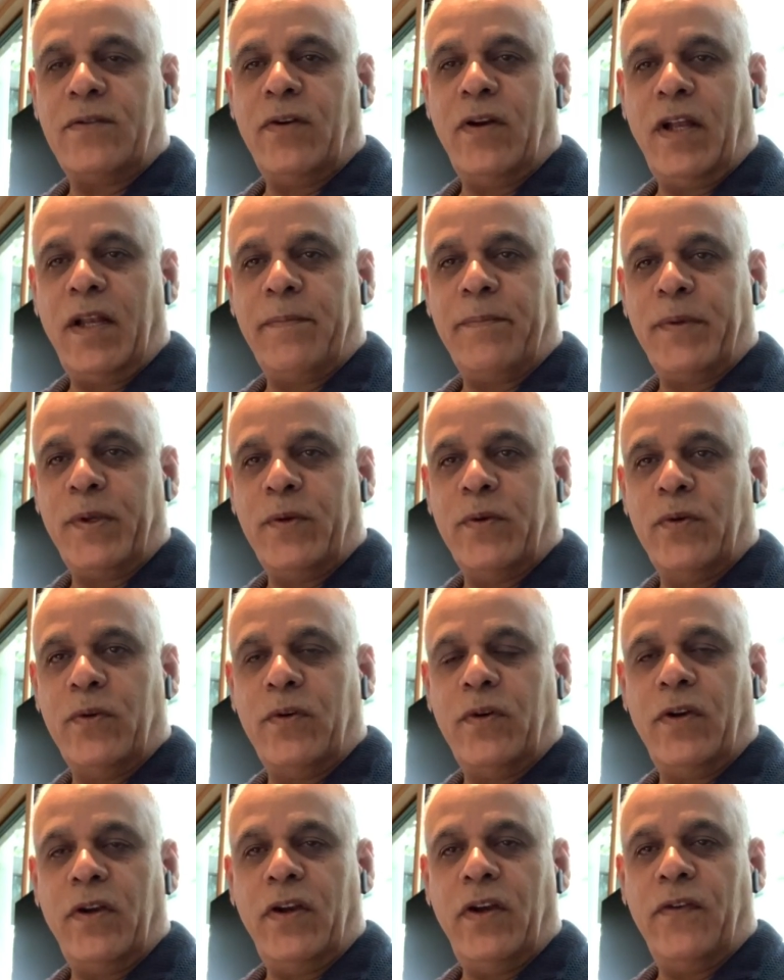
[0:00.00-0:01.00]
help you
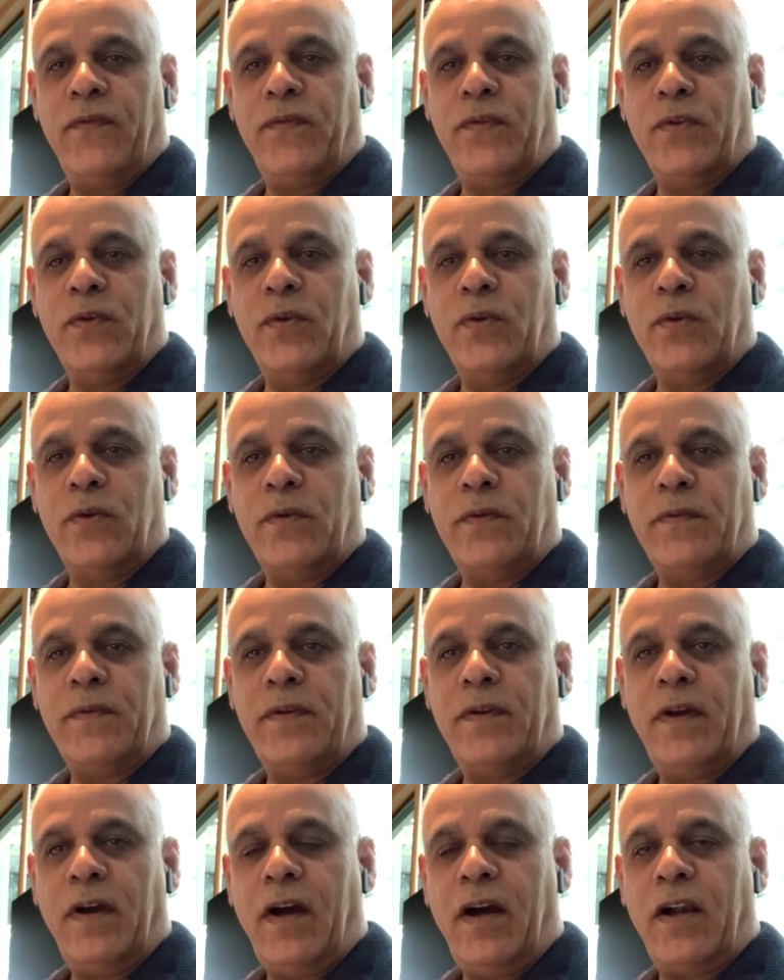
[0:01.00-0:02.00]
if you
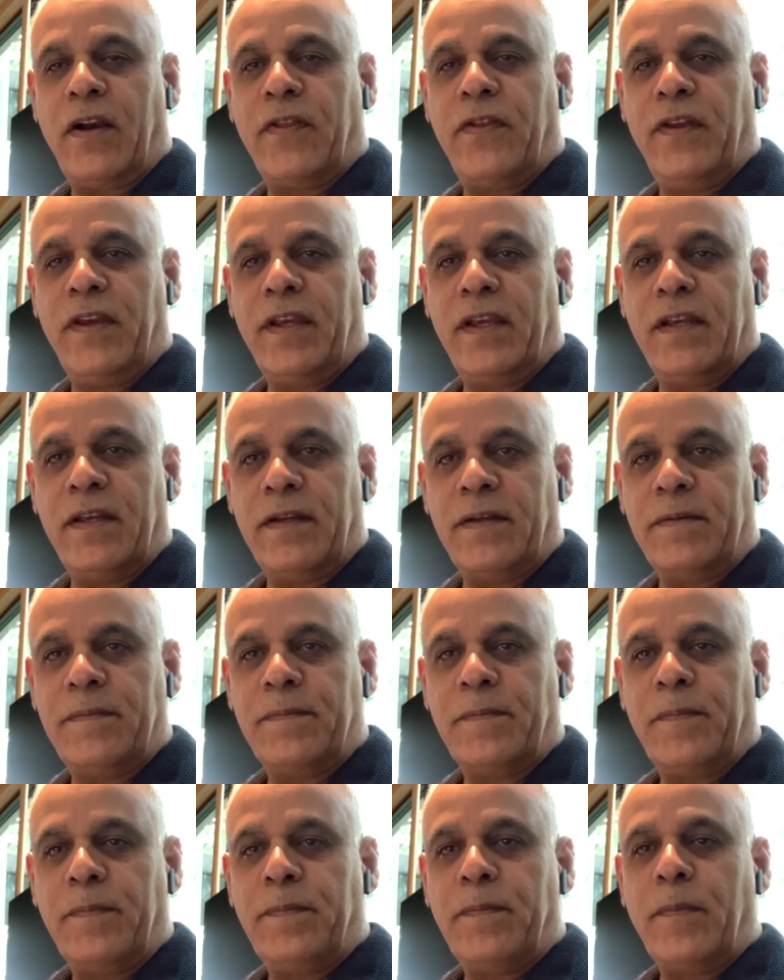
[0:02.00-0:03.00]
are thinking
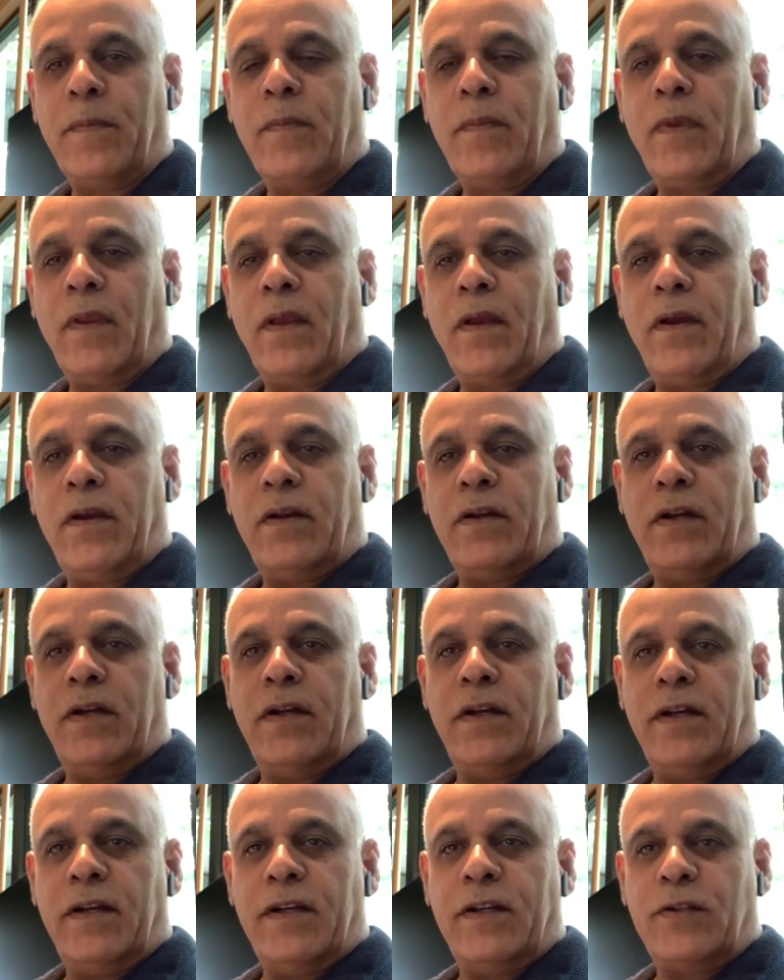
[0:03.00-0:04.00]

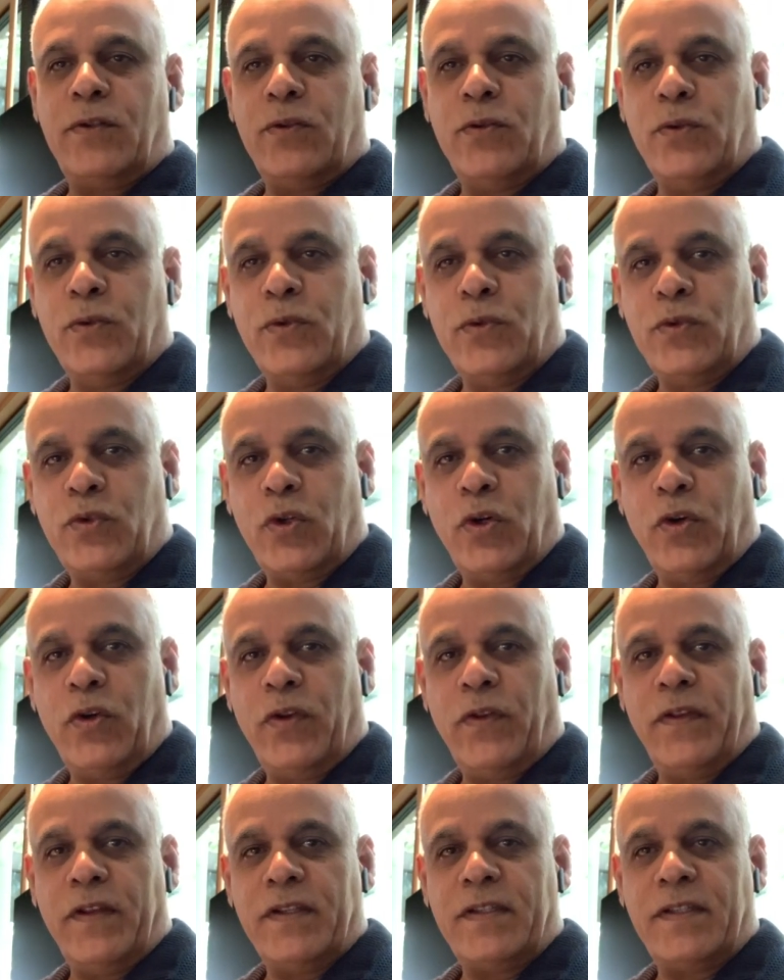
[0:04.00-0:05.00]
to
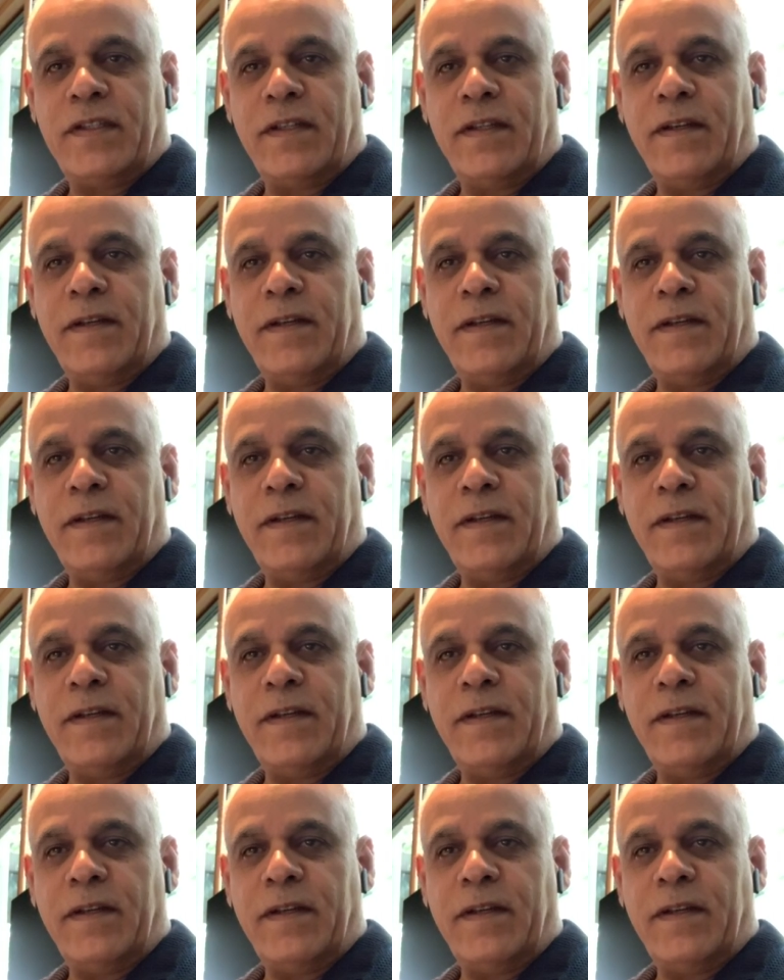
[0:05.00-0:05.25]
join this